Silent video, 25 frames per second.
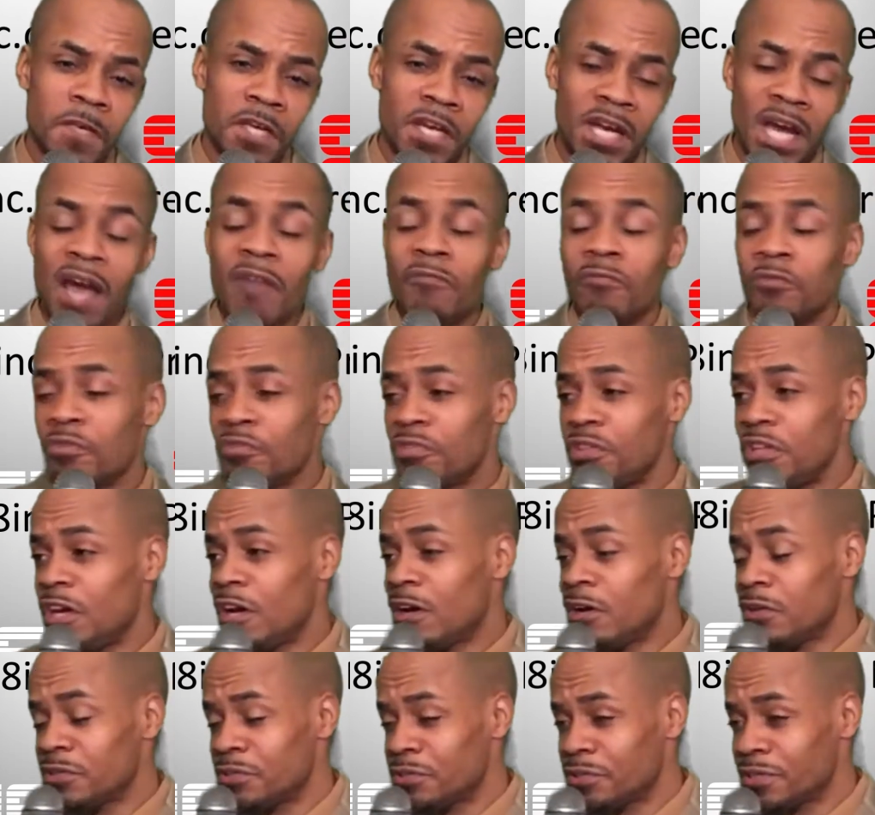And after the
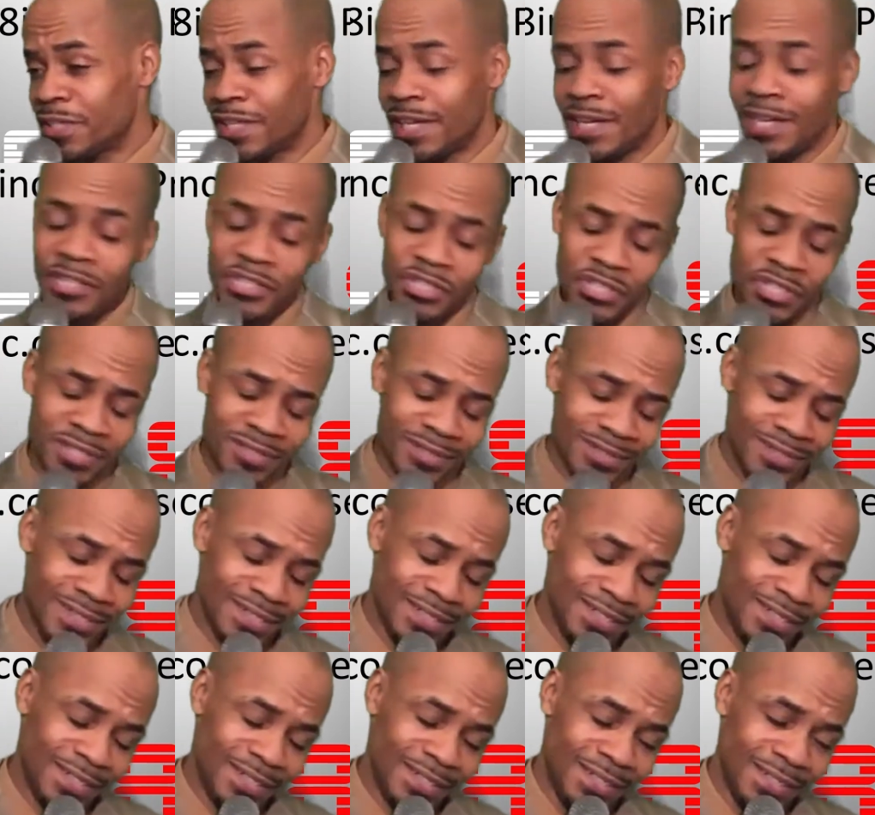altercation,
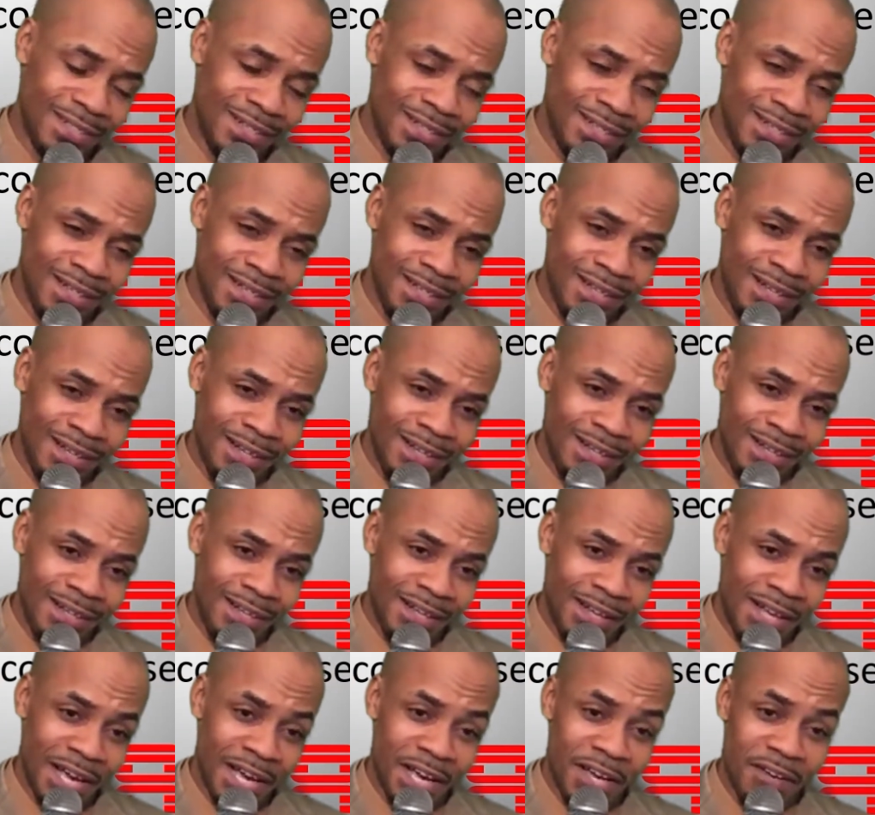
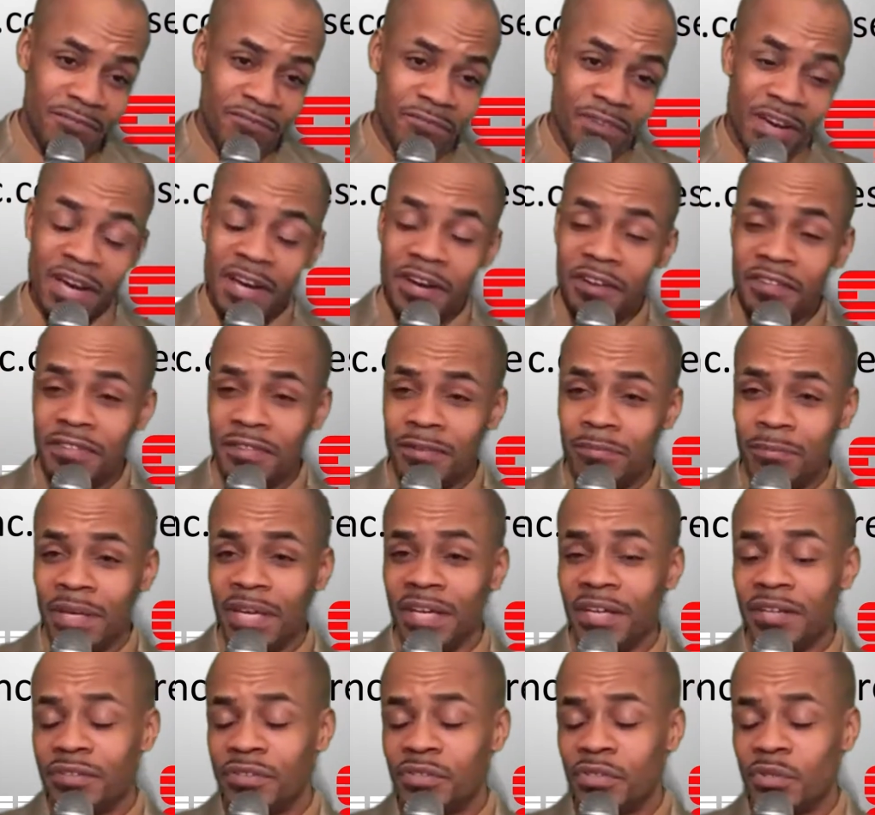I invited them
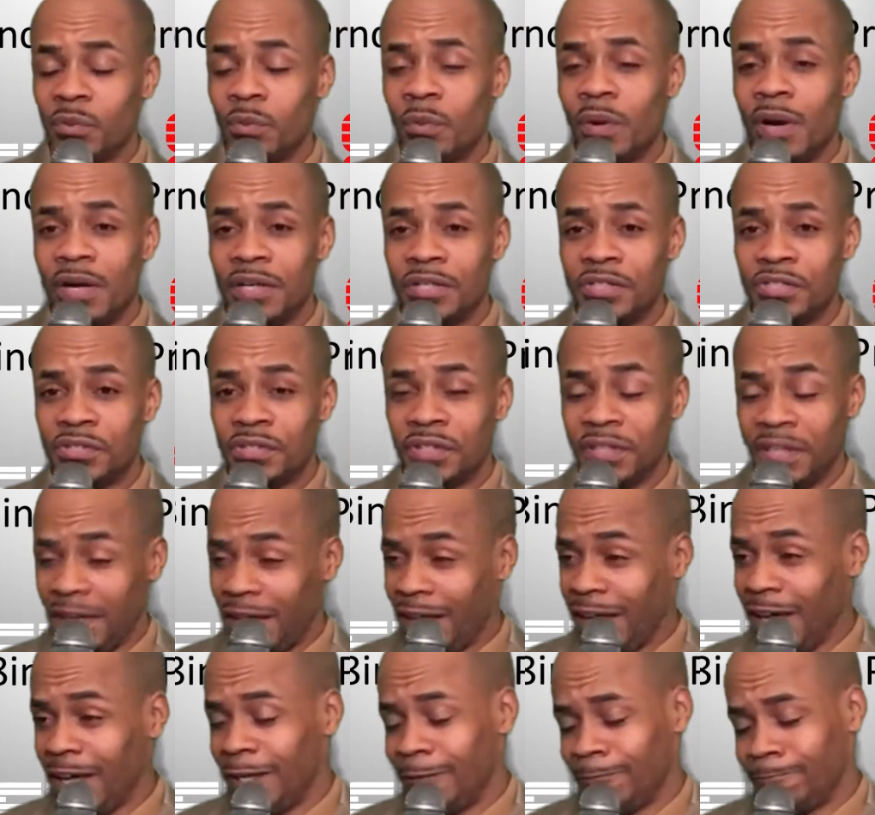in to watch the
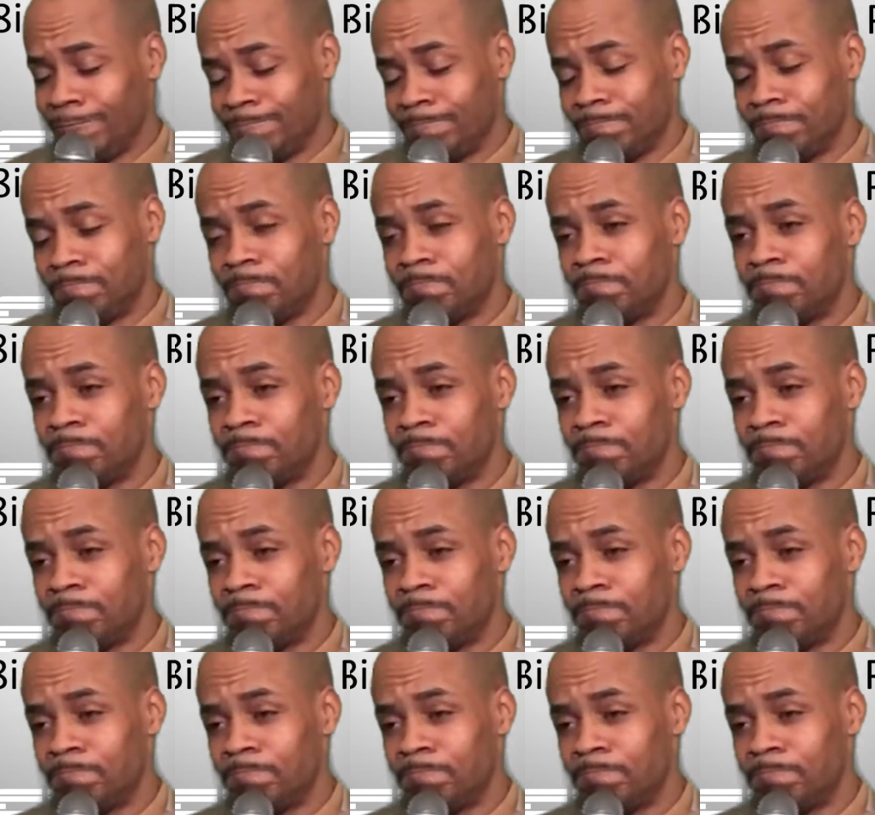game